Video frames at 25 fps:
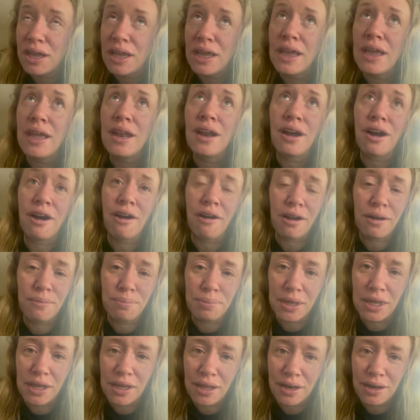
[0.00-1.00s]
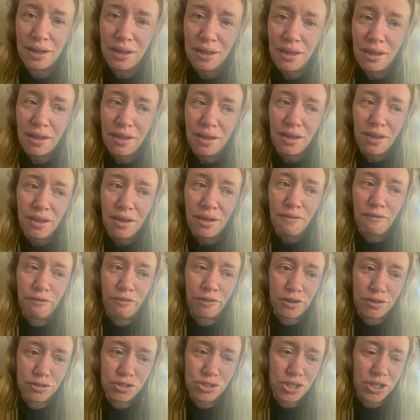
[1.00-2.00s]
in a heartbeat
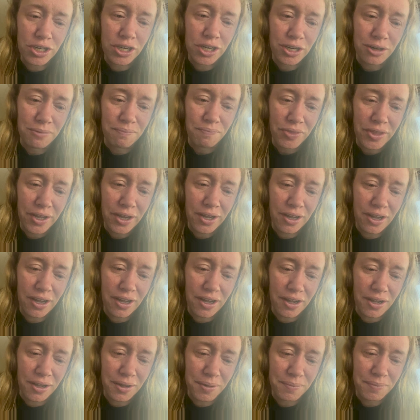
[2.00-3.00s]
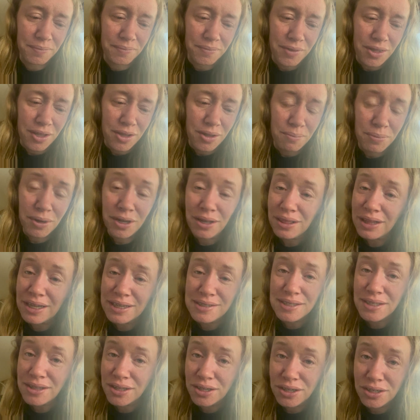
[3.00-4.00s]
for sure. Um, but
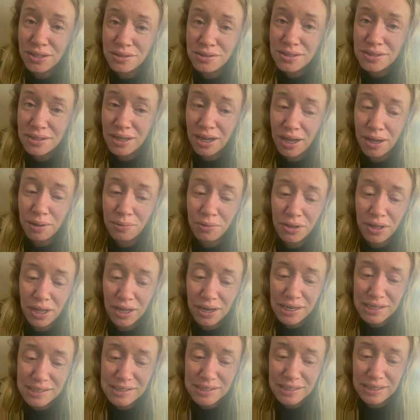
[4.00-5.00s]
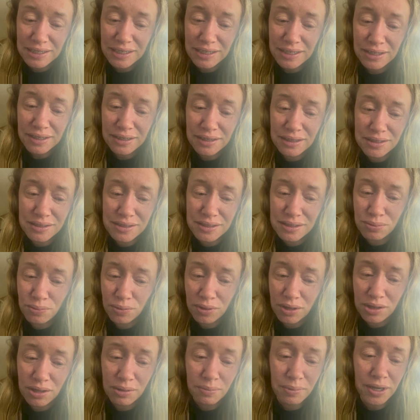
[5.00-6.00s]
lesson learned, I'm glad I did it. It's one
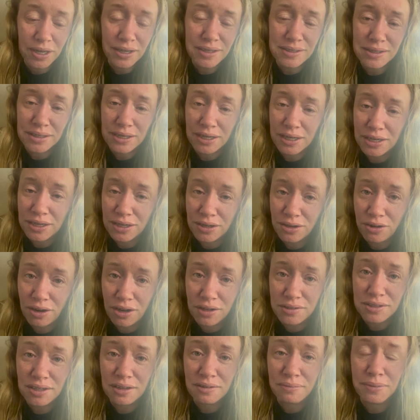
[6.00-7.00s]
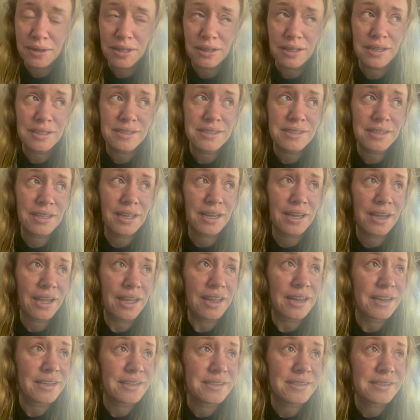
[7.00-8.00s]
of the bikes that I can cross off my list
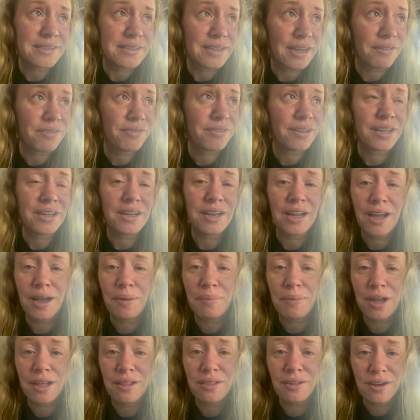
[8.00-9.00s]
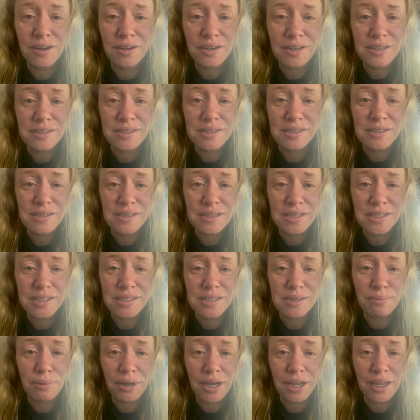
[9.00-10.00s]
that is definitely not my long
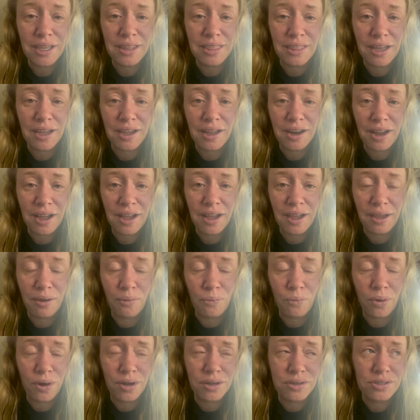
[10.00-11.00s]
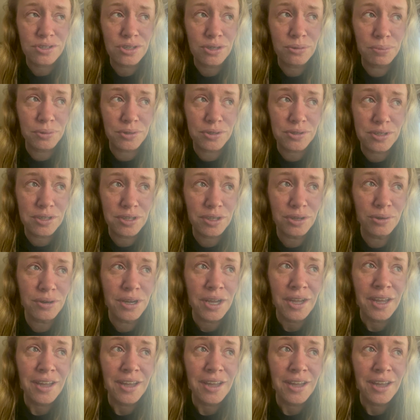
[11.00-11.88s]
distance bike that I want to pursue